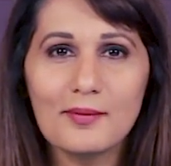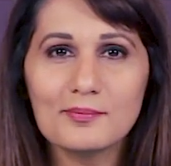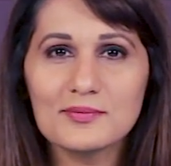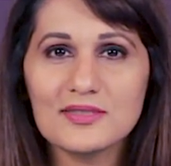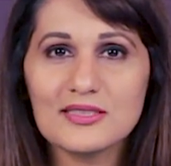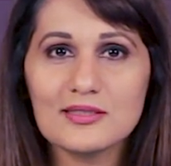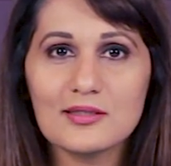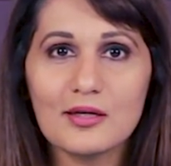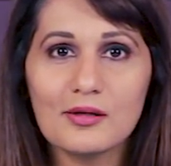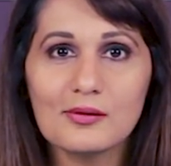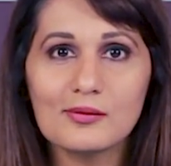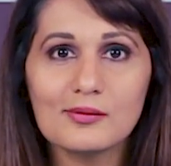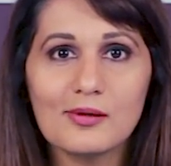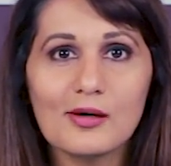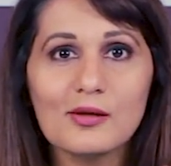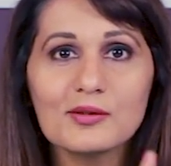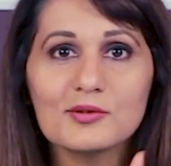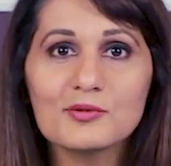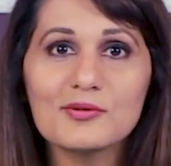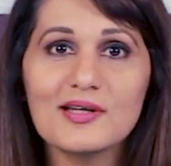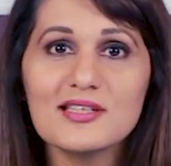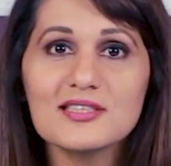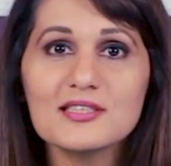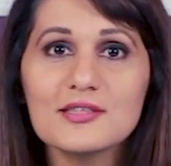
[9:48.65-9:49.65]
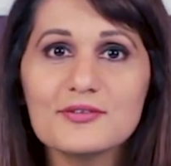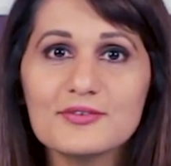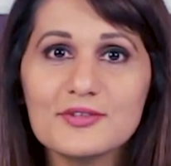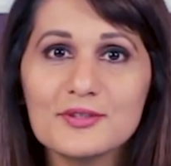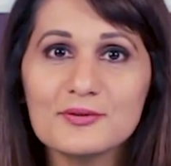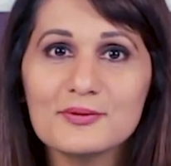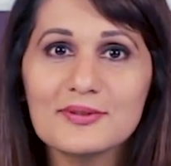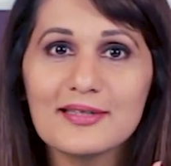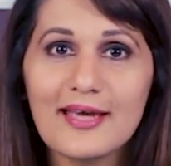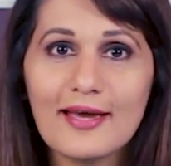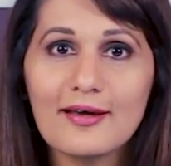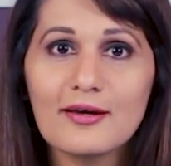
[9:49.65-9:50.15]
So all the rest of
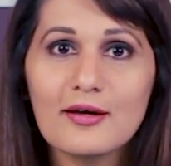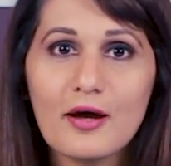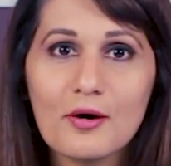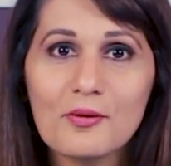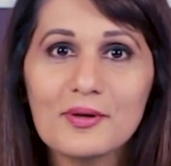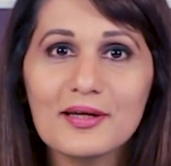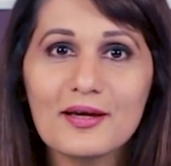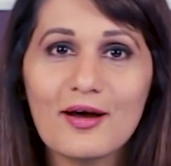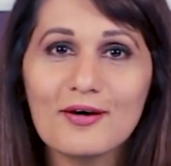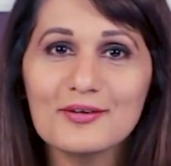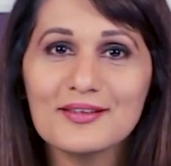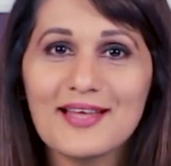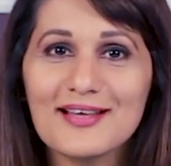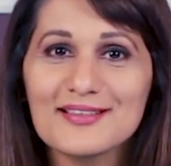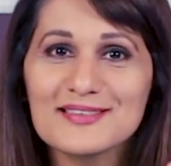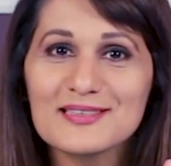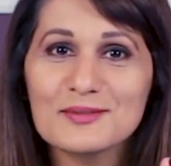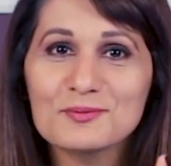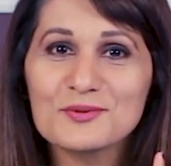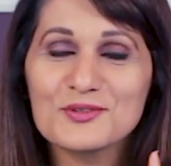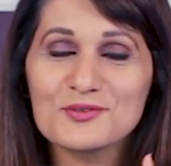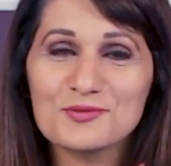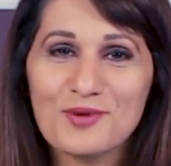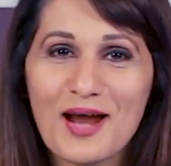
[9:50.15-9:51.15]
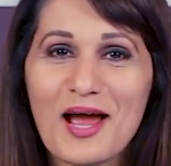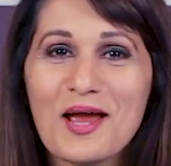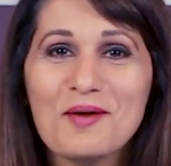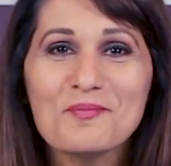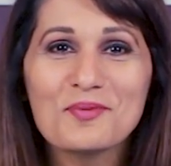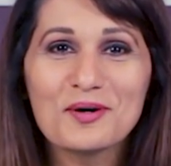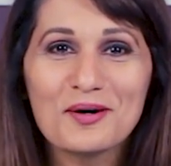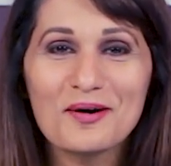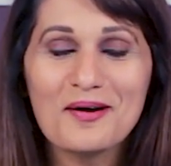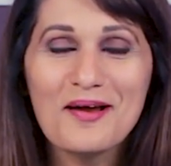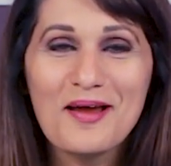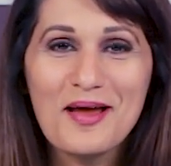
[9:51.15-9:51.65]
you, get going on that
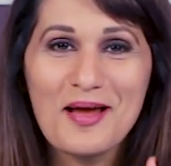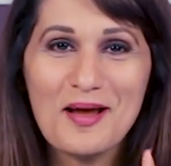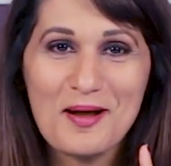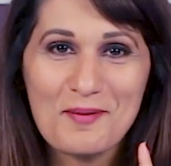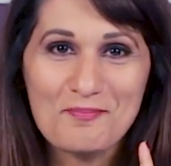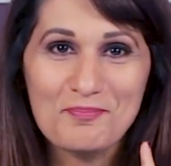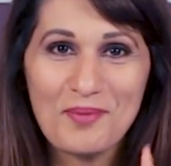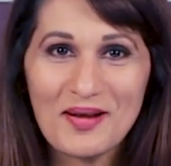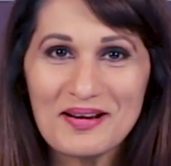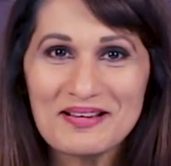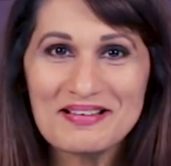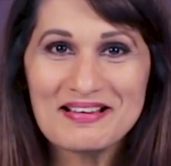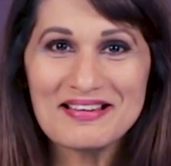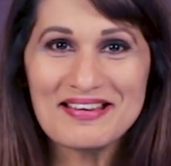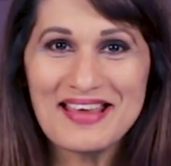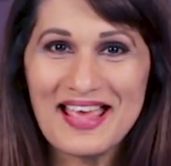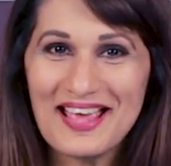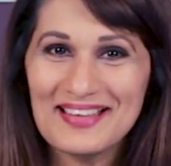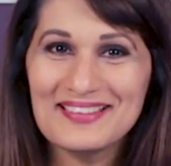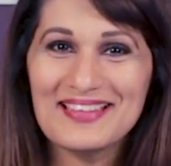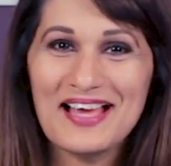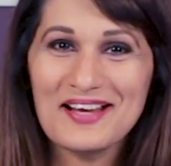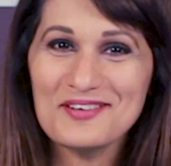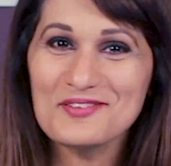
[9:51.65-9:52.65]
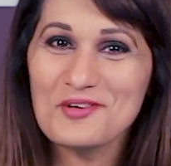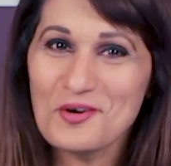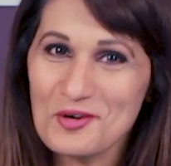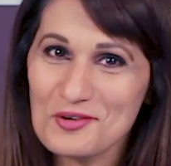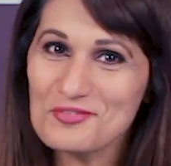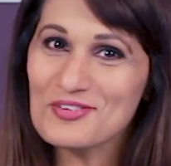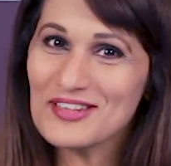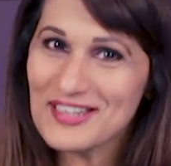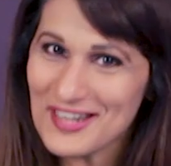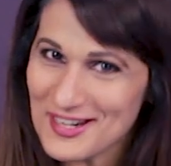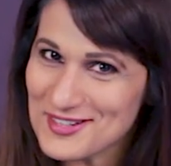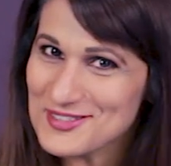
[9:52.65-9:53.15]
subscriber button and that
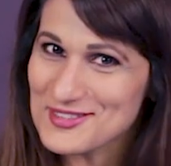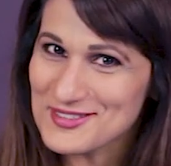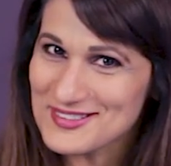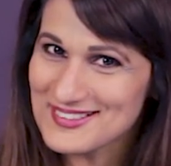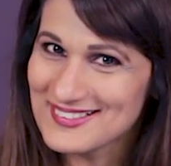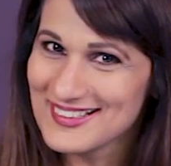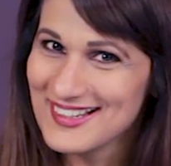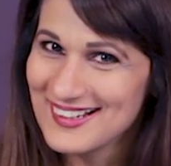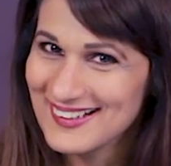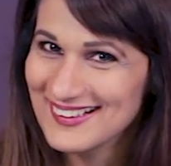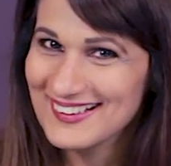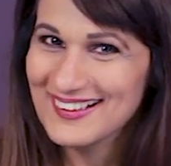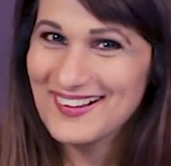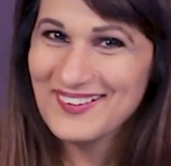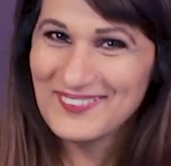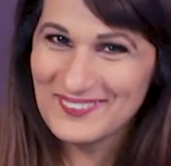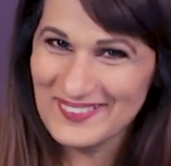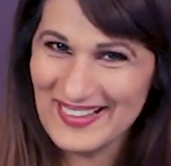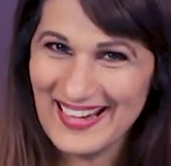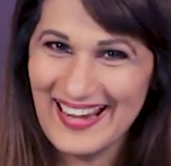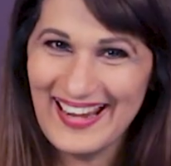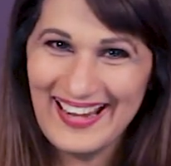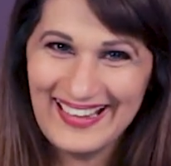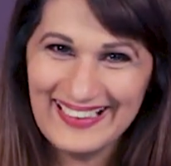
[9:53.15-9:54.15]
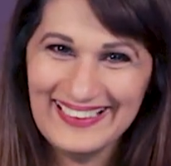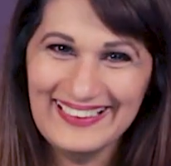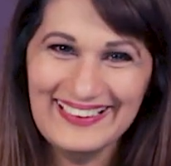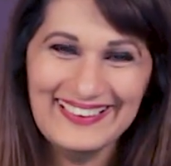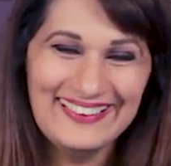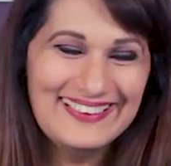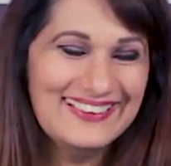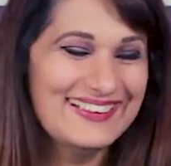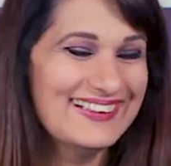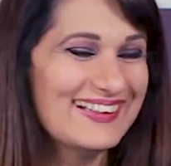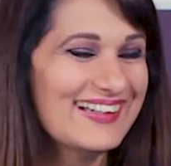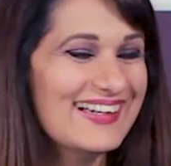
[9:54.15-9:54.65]
notification,
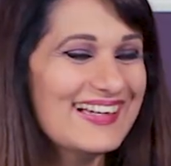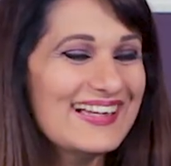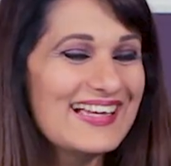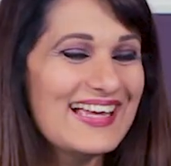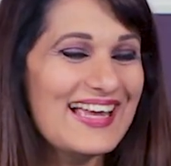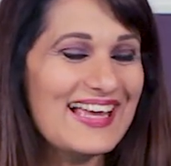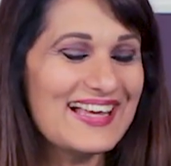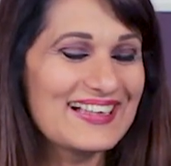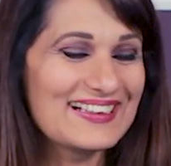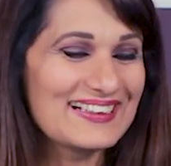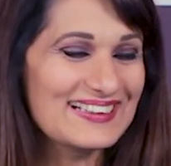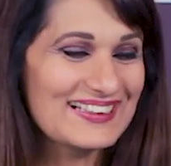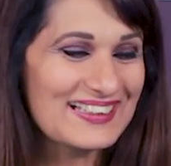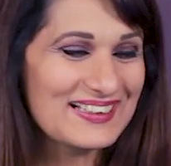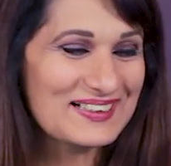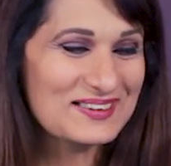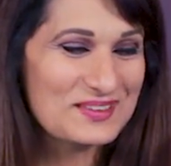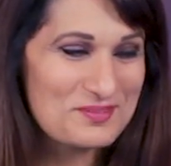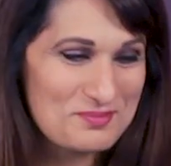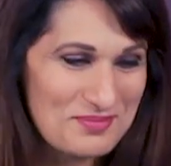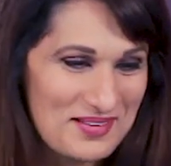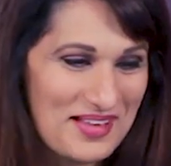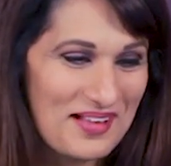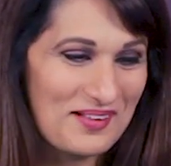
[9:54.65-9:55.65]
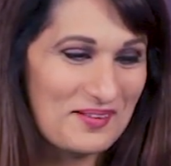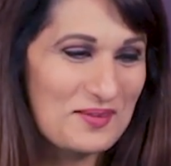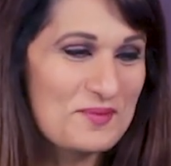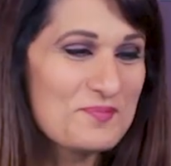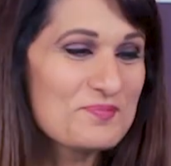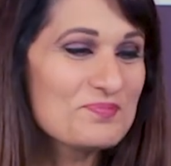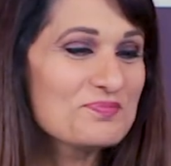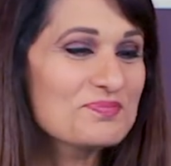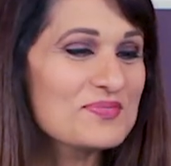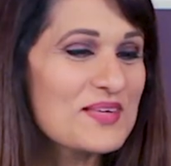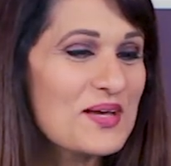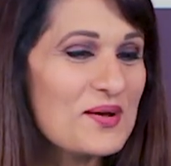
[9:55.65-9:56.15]
okay? And click the bell,
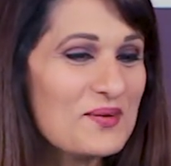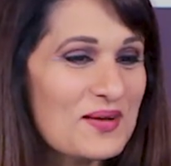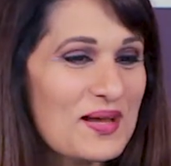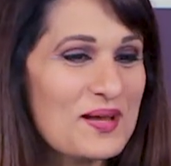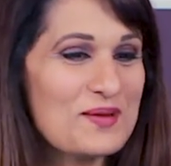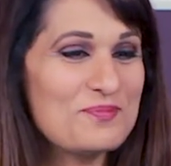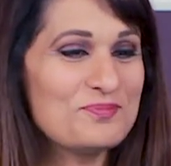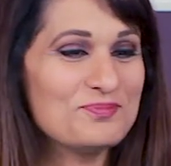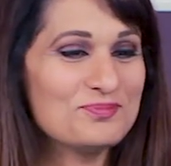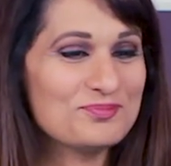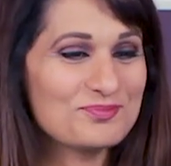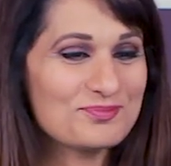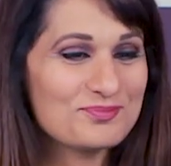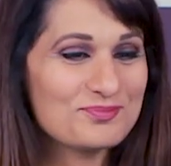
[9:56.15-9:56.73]
okay?